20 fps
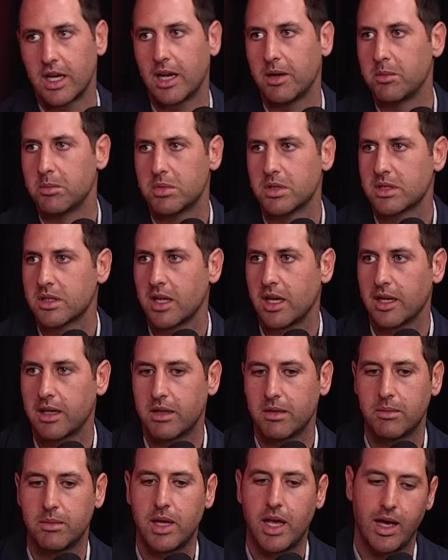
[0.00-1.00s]
Like, I'm just
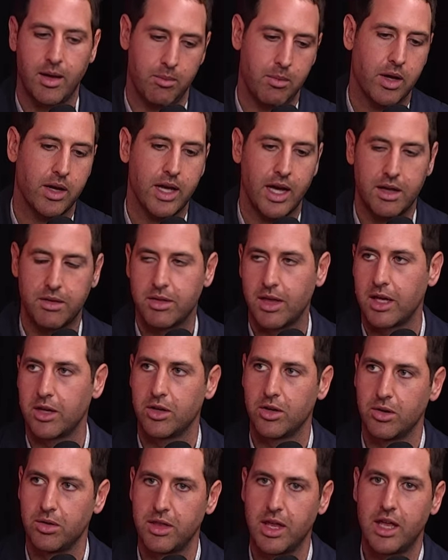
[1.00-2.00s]
like, yeah, okay,
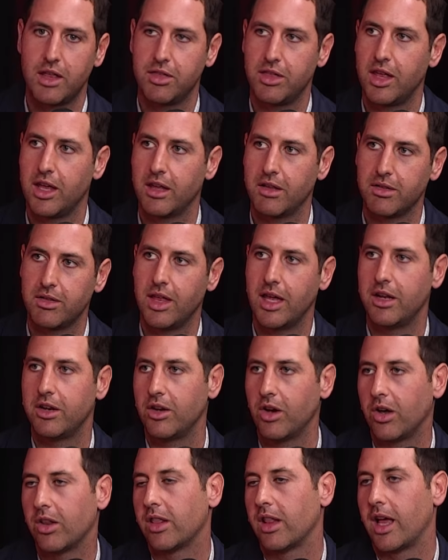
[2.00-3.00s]
thank you. They're, they're, they're,
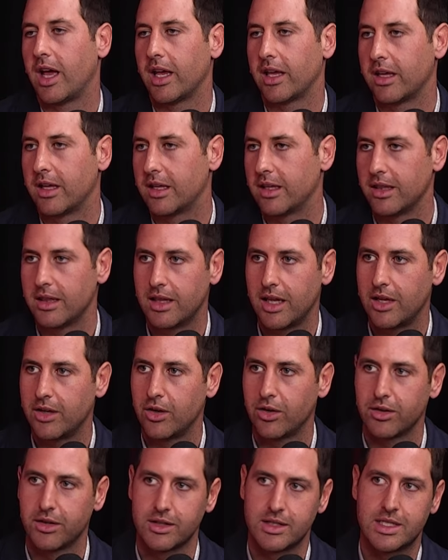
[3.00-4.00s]
not like they're
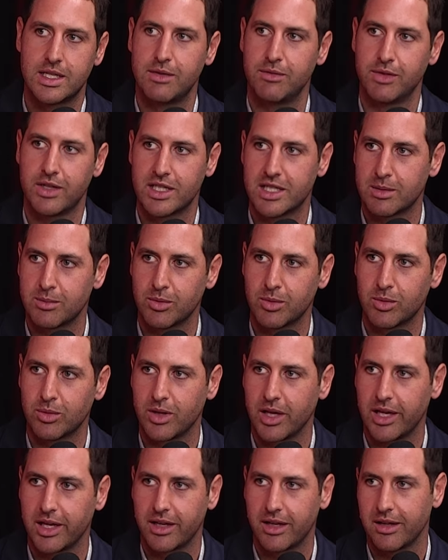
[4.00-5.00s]
not this invincible
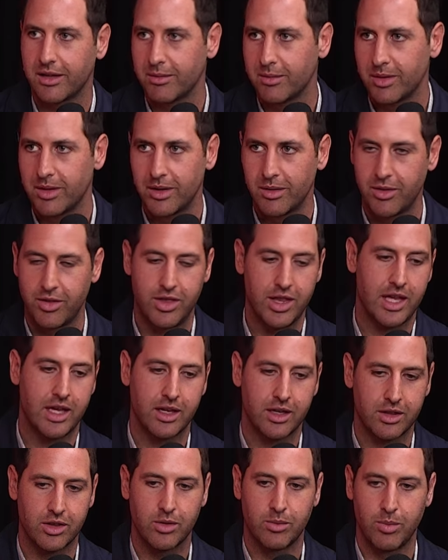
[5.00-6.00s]
like nah.
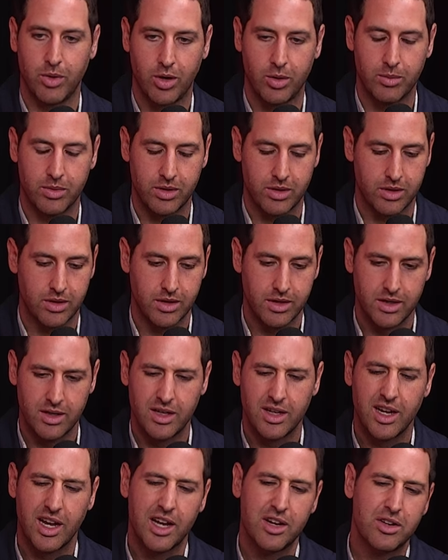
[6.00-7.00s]
thing at the moment,
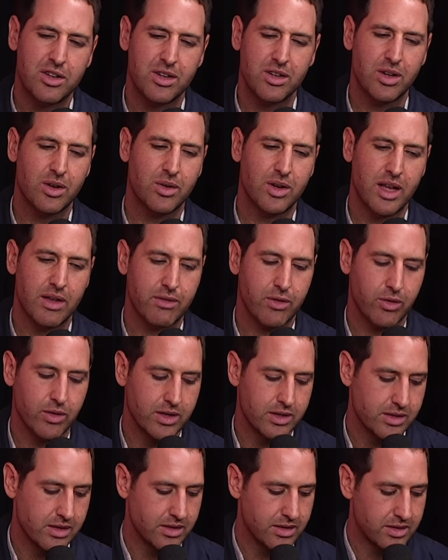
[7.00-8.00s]
hmm. and no one ever
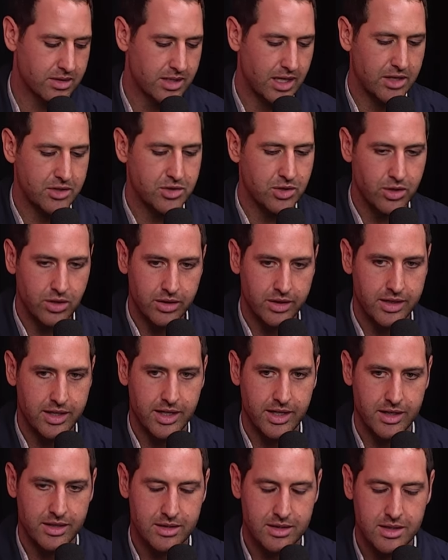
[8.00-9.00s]
is. It's such early
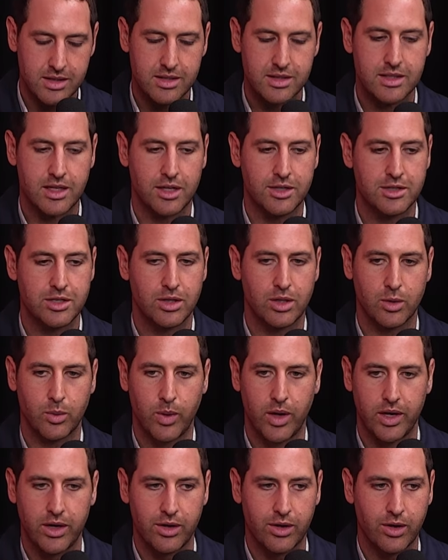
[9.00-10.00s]
days. There's such a long
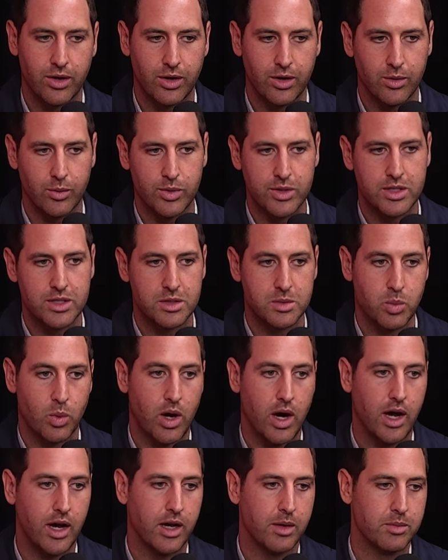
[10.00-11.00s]
way to go, which is
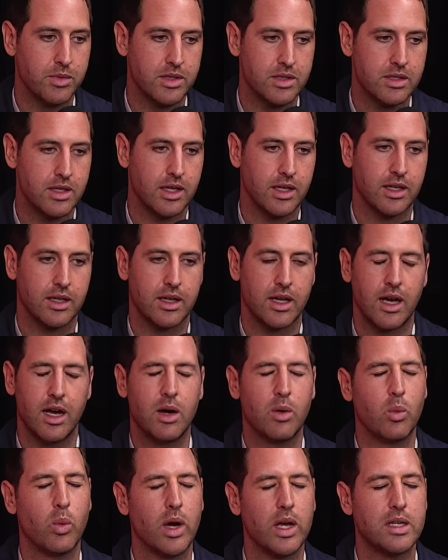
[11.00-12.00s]
why I'm just like,
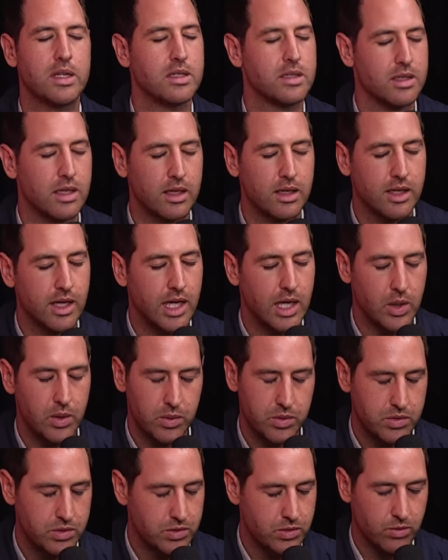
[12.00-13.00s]
can't wait to see
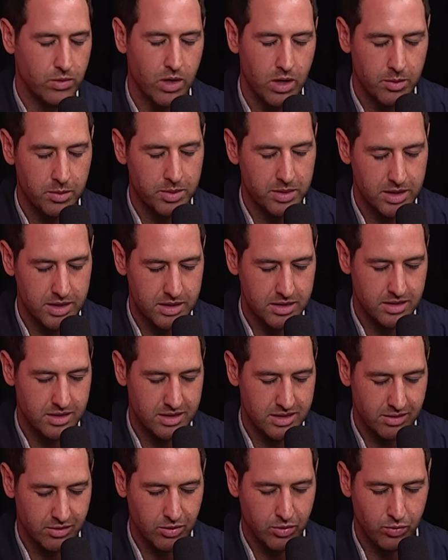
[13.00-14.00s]
Carlton drop and
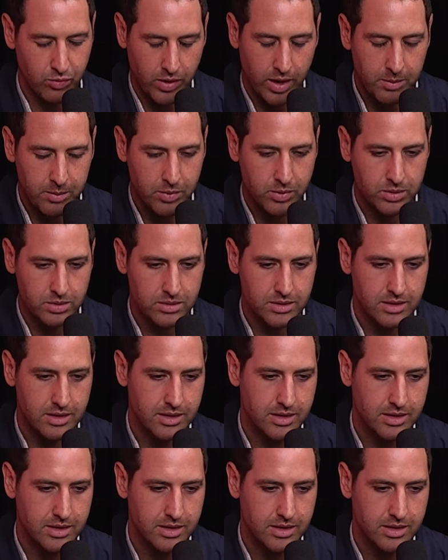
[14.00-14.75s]
just crumble.